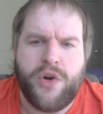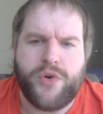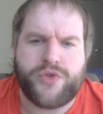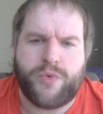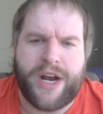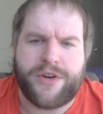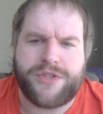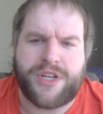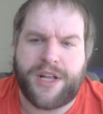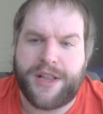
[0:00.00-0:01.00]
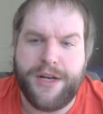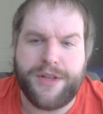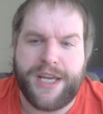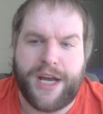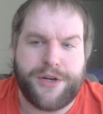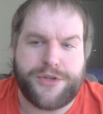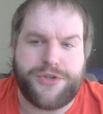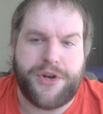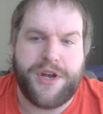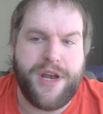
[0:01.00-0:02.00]
whose writers clearly
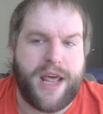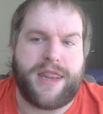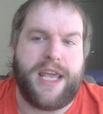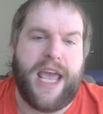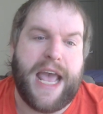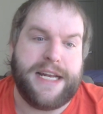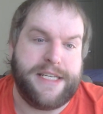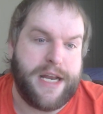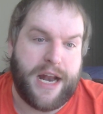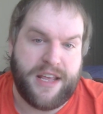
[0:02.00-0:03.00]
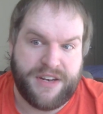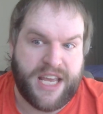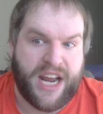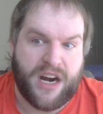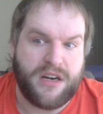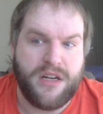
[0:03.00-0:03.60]
understood nothing and did not even care.